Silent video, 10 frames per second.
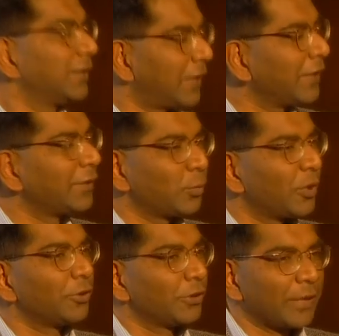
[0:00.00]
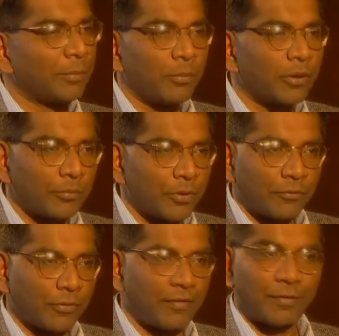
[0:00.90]
an ideal world, you keep a book in print
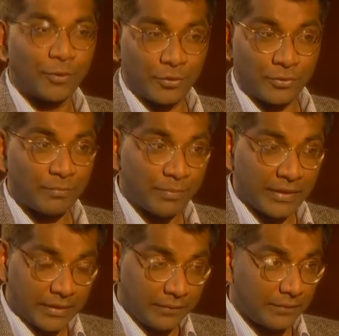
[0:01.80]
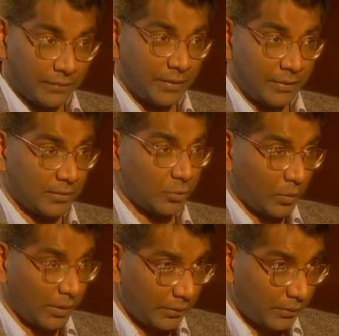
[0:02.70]
forever because you believe in its
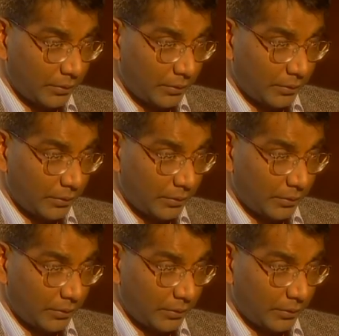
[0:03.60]
worth.